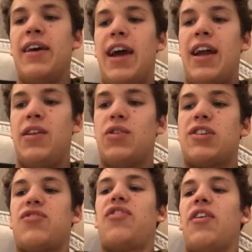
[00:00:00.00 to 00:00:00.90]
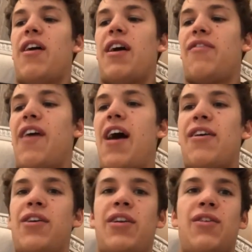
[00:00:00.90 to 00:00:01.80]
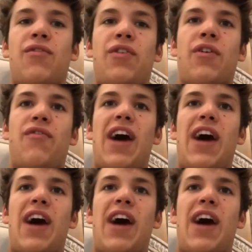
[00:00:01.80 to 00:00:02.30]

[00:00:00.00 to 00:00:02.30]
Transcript: And you just feel like valued, and you feel